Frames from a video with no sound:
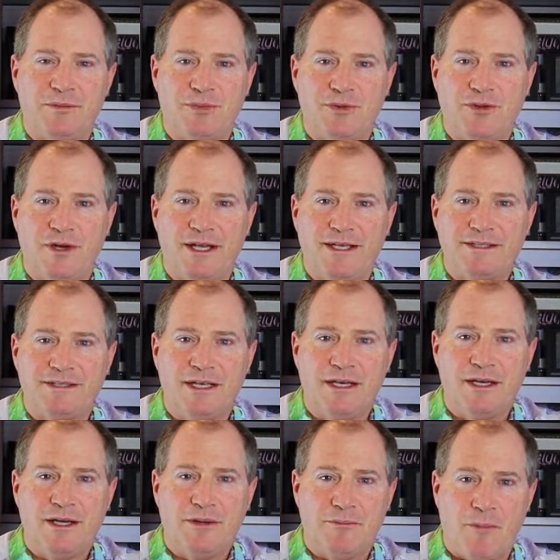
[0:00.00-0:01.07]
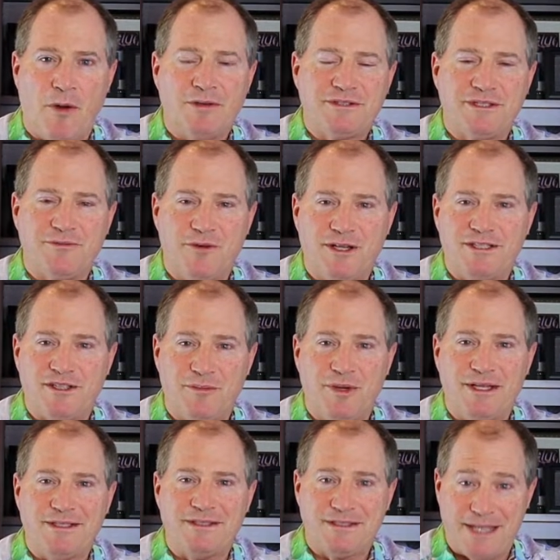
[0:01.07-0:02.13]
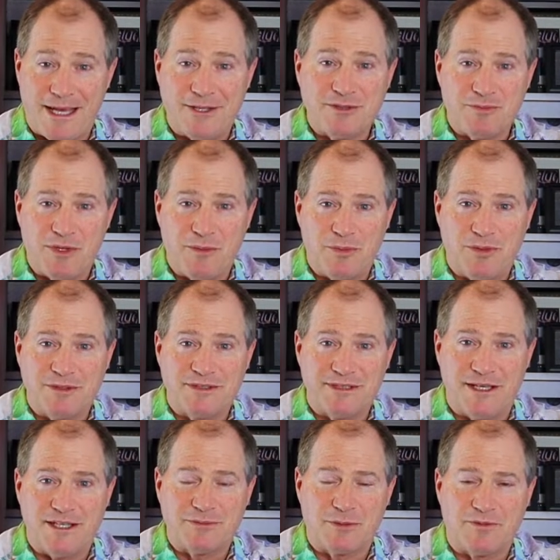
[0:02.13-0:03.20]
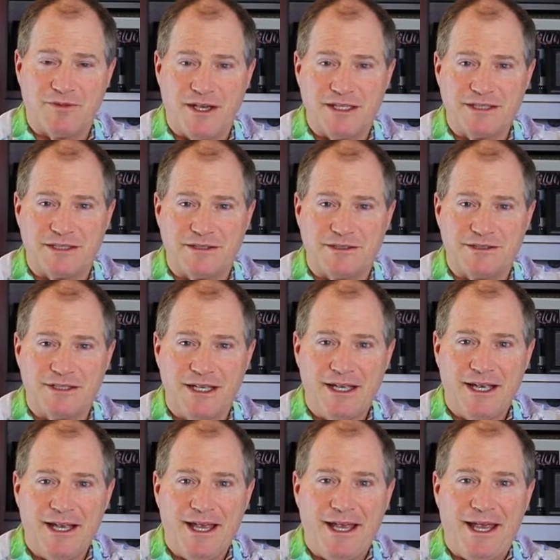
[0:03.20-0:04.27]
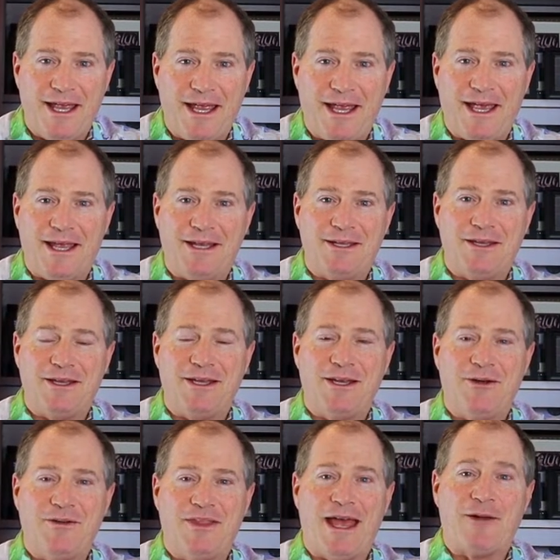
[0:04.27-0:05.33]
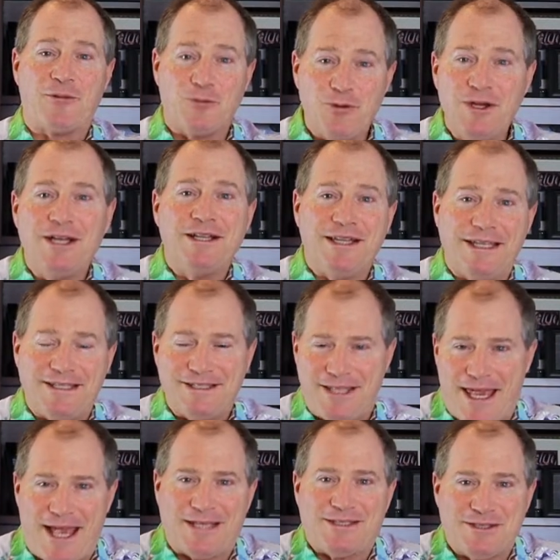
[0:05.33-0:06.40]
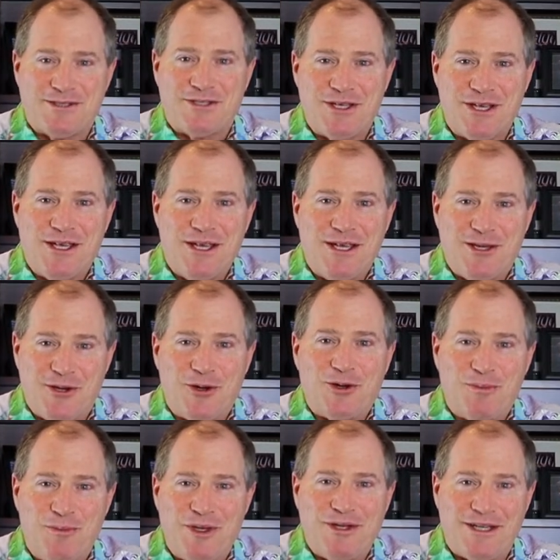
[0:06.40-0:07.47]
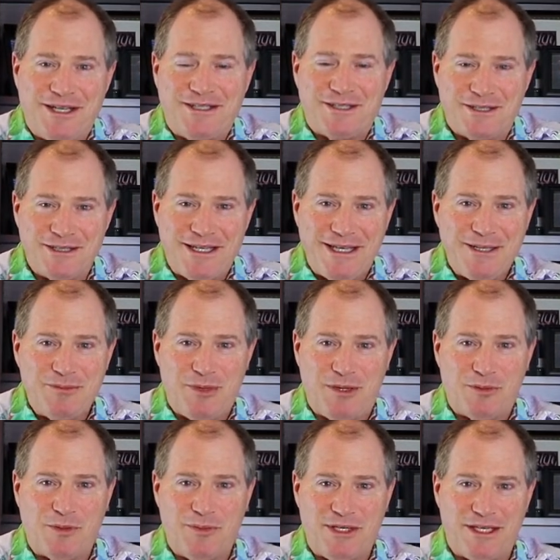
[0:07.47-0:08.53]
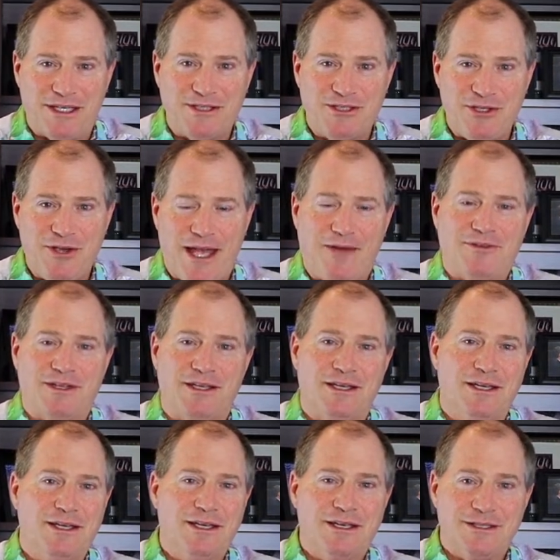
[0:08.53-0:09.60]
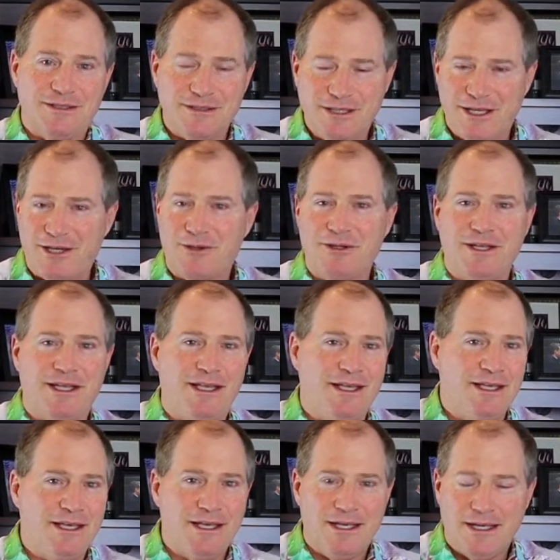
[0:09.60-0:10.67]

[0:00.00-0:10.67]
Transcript: employees, most of which have been salespeople and sales professionals. And that really tests your ability to lead people, because you have to literally